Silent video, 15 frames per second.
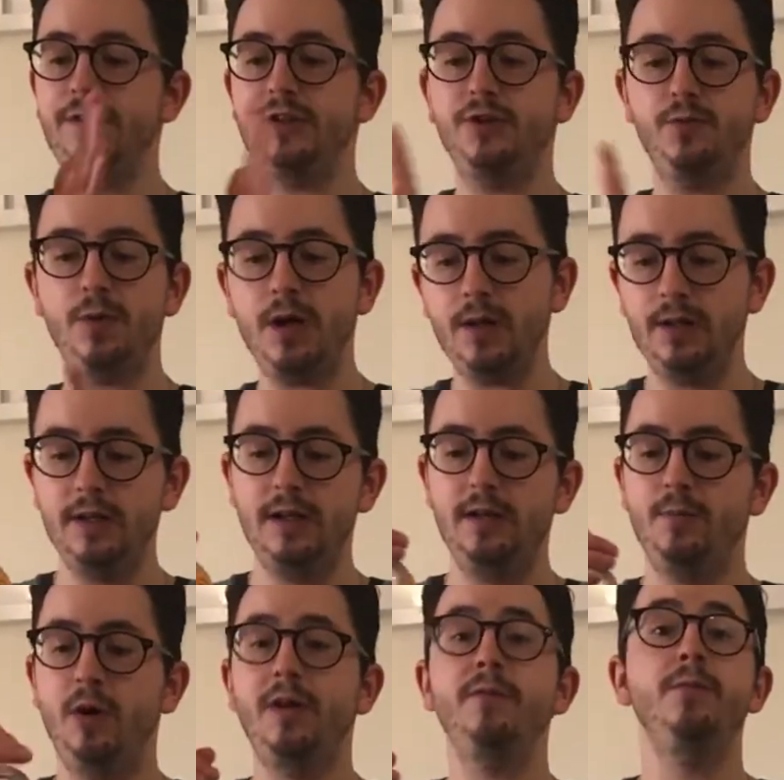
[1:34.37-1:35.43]
this as well,
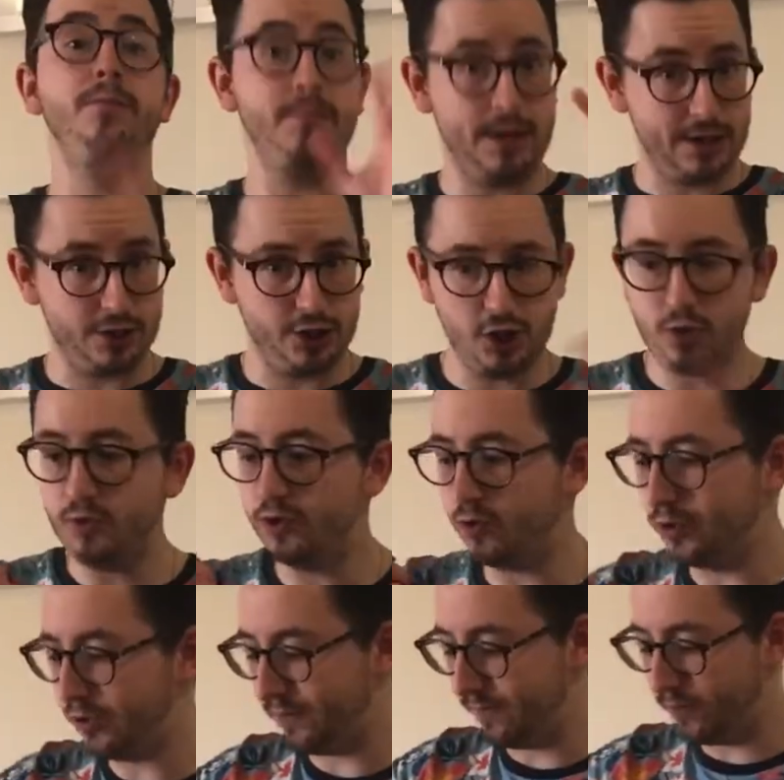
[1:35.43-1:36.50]
but I'm making 2,
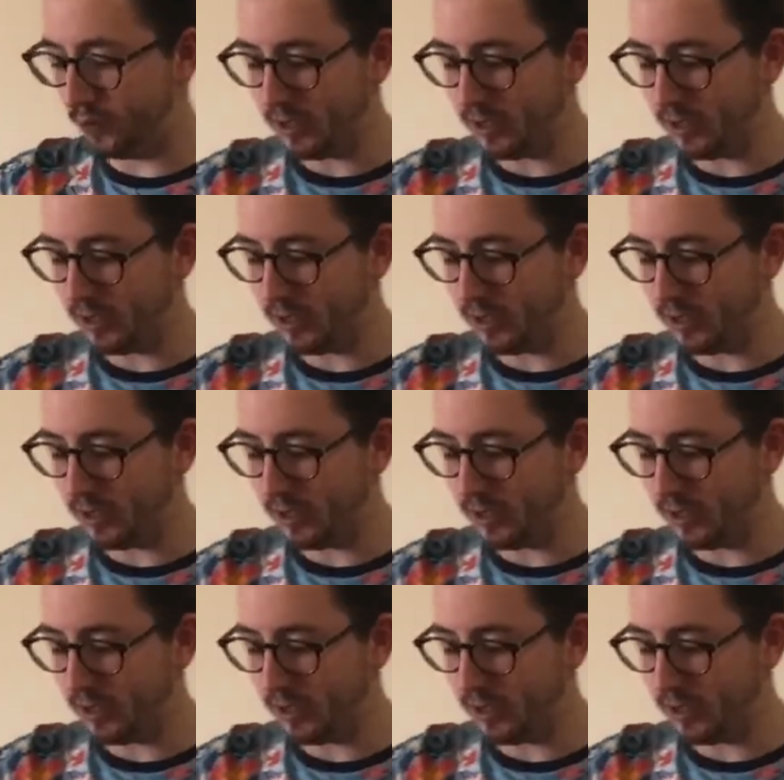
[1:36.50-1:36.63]
so it's a full